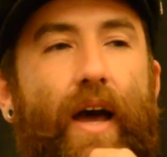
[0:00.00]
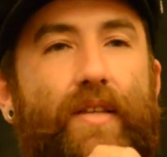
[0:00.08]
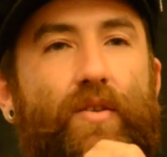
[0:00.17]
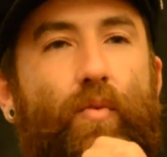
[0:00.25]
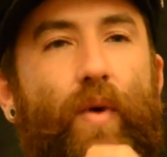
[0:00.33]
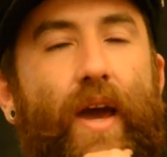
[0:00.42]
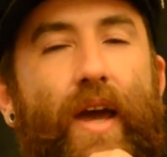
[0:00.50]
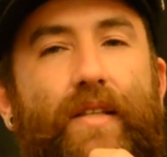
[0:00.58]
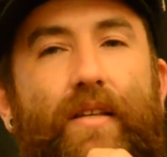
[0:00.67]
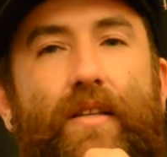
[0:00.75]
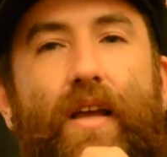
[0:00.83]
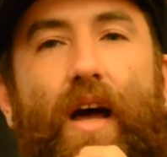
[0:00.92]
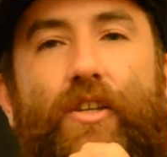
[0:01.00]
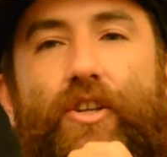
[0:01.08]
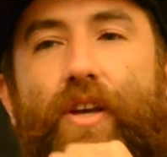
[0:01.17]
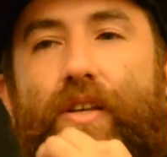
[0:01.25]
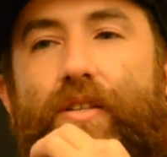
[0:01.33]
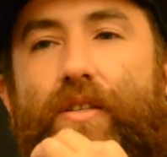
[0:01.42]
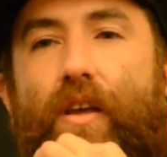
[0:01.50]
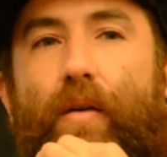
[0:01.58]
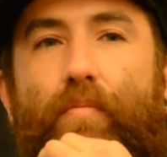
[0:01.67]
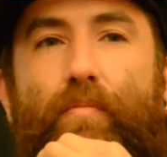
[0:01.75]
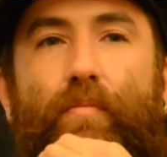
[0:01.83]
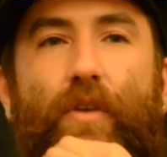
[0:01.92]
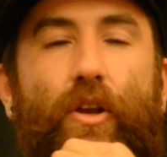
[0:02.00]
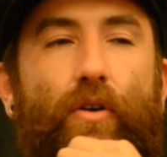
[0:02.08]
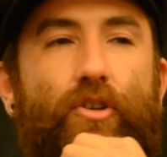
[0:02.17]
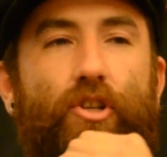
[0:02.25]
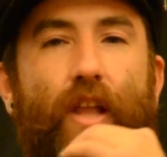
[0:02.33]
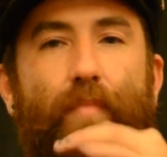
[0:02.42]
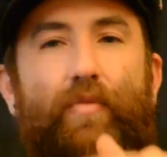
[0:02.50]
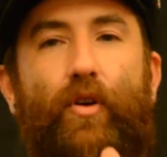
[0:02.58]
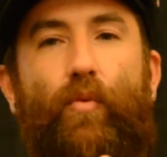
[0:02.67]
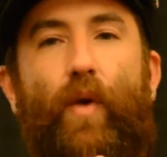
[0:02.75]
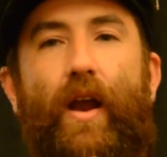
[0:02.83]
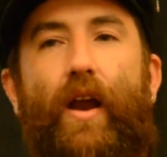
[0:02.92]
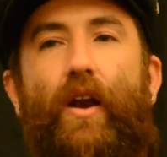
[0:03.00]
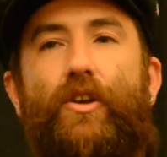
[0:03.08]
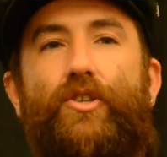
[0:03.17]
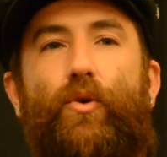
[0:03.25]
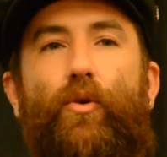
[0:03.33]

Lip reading: as a way to not just schlep your wares